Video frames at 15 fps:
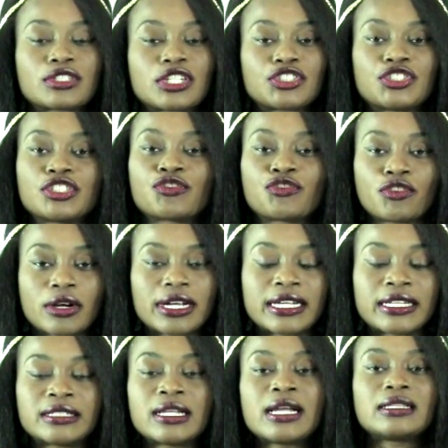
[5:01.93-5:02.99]
girls are just
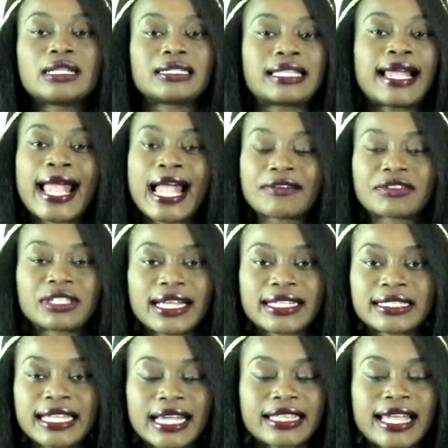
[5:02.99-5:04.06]
fronting like they have it
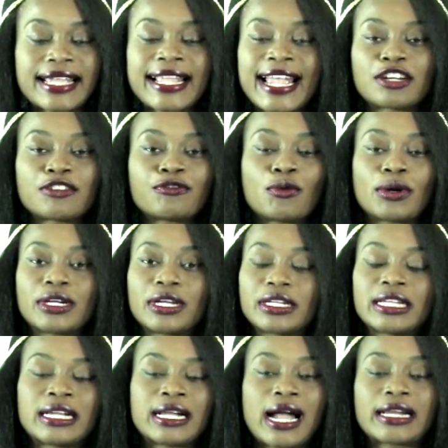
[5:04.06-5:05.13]
like that. They can't afford
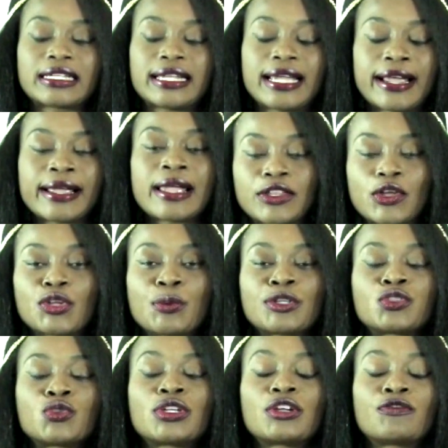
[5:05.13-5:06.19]
nothing in Cartier. And the only
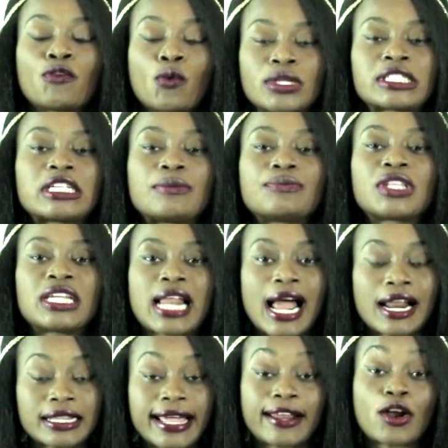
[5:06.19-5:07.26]
person who could afford something
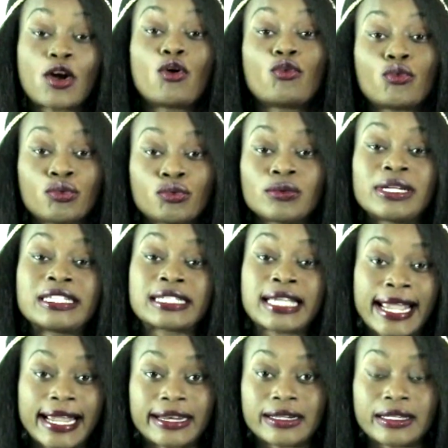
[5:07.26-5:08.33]
out of that whole crew is
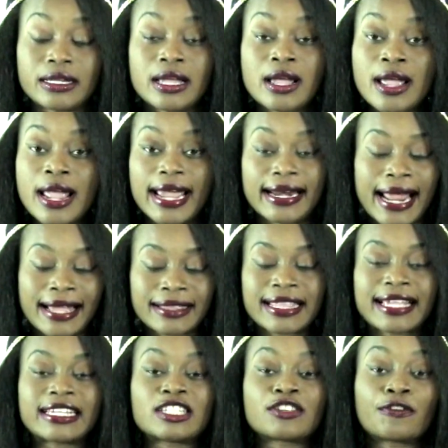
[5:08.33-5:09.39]
Candy. And I
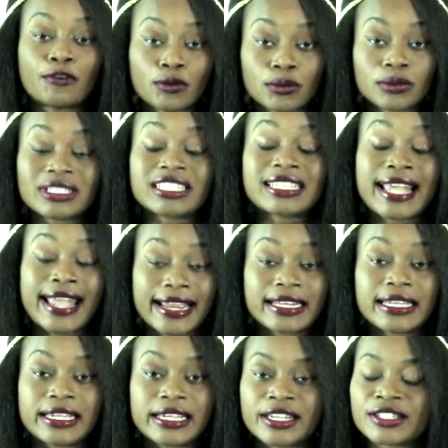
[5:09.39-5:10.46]
think as frugal as
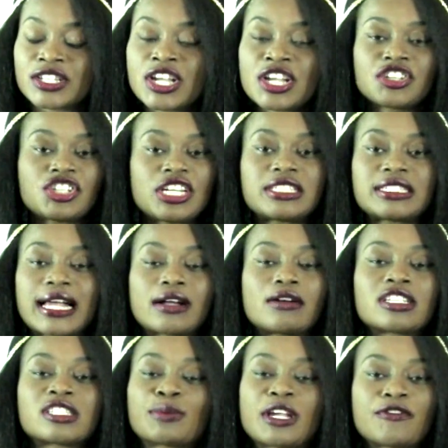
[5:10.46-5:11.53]
Candy is, she's not
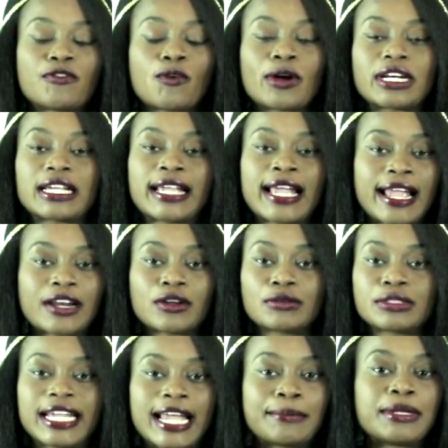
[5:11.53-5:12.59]
gonna spend $400K on
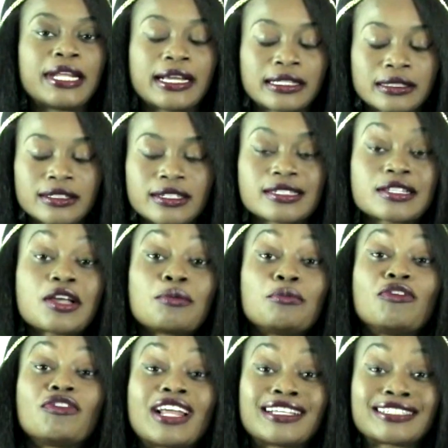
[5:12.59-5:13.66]
no damn necklace.
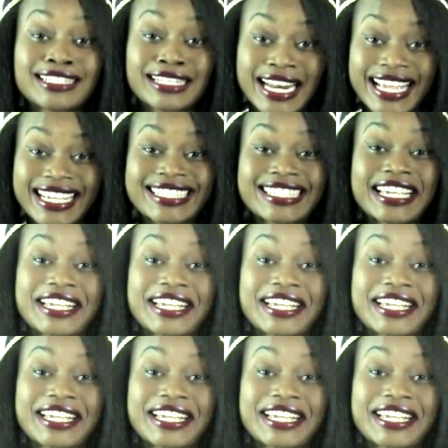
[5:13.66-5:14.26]
Moving on to the next